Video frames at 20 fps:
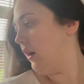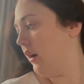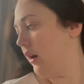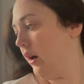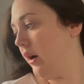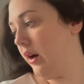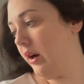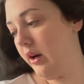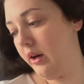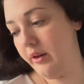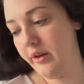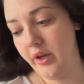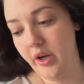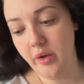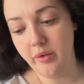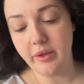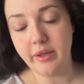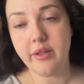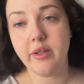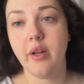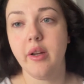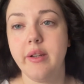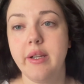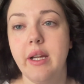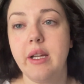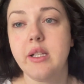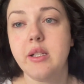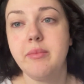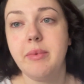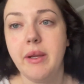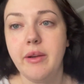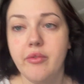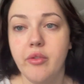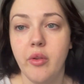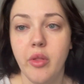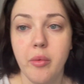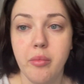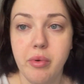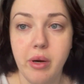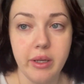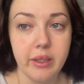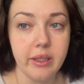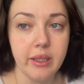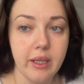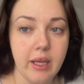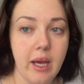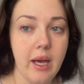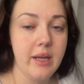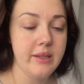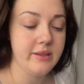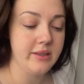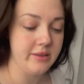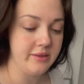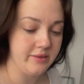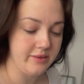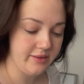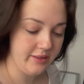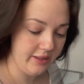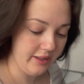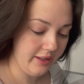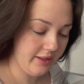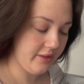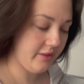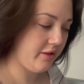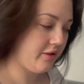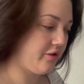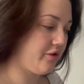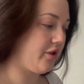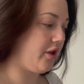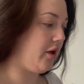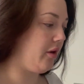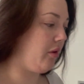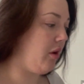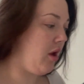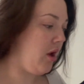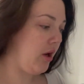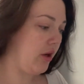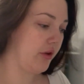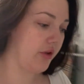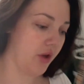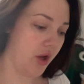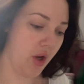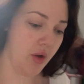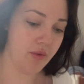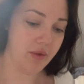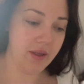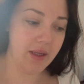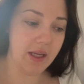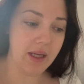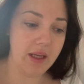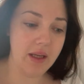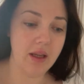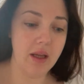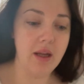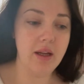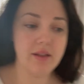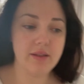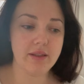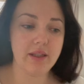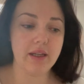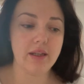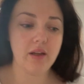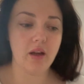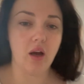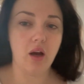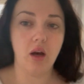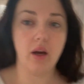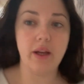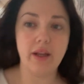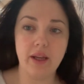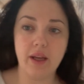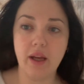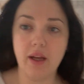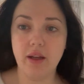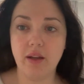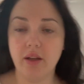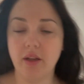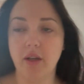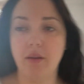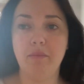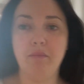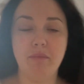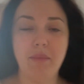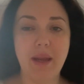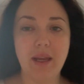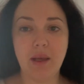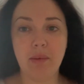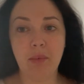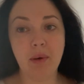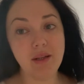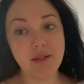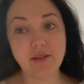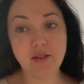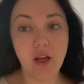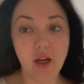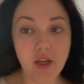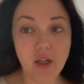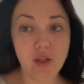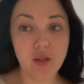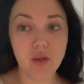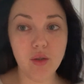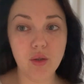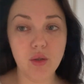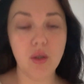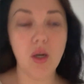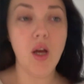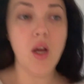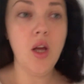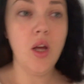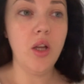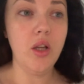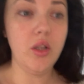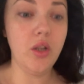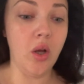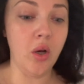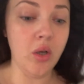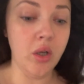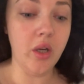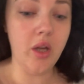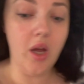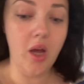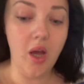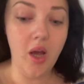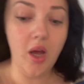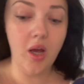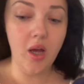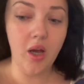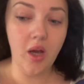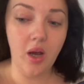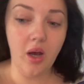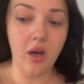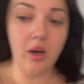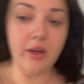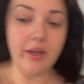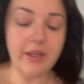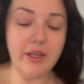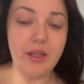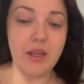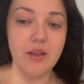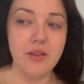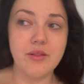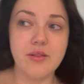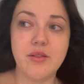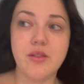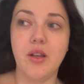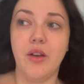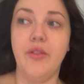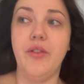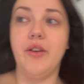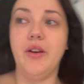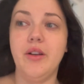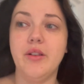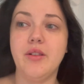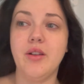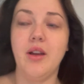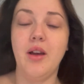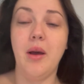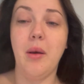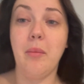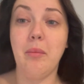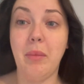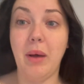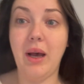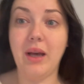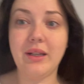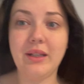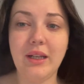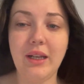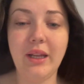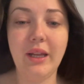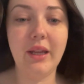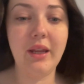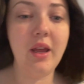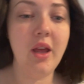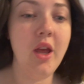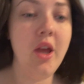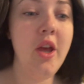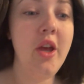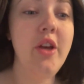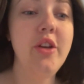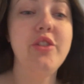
And it only turned out to be from the Pregnacare, didn't it? So not only did I make my cycle longer, I suffered badly.